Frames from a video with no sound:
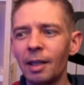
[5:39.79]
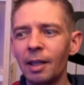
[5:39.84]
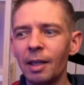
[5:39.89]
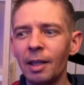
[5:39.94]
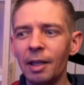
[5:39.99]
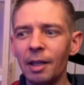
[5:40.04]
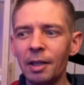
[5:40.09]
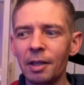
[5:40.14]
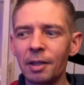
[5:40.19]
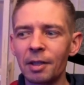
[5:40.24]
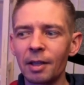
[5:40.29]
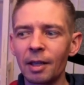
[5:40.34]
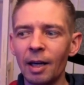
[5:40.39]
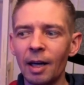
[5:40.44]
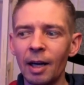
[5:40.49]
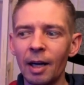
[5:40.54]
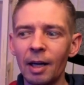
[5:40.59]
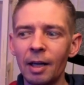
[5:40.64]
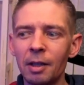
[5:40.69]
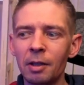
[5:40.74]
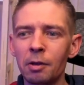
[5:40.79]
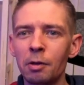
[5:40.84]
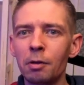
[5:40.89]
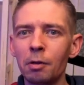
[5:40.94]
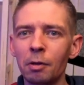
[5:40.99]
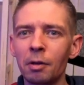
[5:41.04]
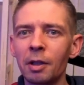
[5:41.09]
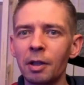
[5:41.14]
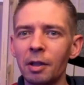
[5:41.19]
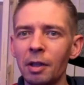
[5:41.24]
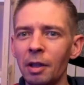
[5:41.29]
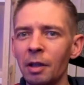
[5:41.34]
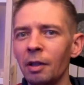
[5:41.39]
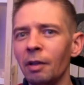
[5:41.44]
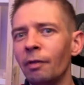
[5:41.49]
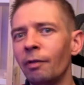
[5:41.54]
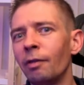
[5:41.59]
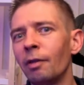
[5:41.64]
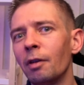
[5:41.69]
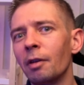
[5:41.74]
is I took it in
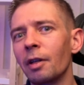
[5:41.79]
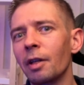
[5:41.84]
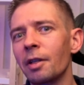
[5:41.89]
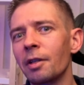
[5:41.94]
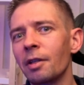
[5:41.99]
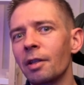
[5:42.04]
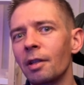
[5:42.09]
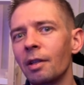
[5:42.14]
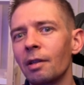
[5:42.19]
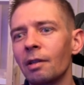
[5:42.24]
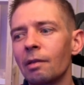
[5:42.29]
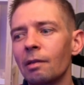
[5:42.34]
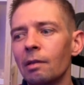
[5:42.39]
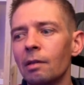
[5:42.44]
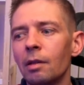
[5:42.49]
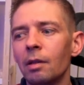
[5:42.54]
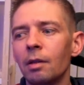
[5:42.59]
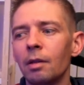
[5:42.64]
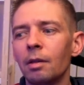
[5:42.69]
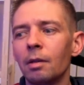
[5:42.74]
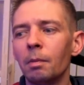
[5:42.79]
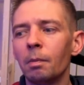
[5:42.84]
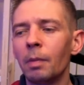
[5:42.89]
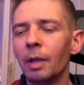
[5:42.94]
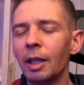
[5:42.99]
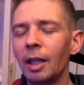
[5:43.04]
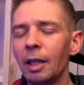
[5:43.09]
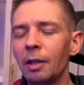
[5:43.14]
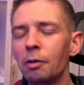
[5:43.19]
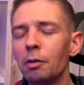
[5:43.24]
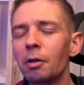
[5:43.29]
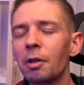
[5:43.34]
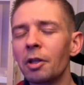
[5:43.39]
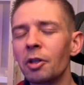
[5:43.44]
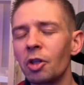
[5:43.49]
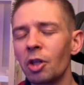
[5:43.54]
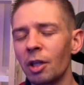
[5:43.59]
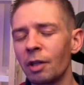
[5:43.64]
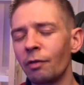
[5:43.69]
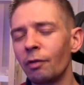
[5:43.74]
the forest, but I took
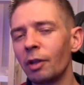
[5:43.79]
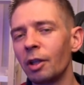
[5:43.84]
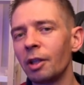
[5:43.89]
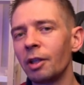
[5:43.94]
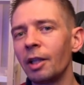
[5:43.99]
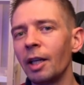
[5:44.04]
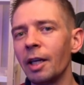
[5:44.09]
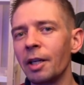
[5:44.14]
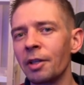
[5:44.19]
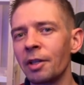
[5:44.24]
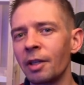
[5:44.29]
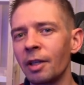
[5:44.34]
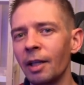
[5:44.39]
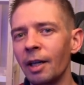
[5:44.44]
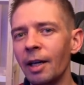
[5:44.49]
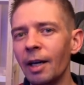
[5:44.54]
it just for the test.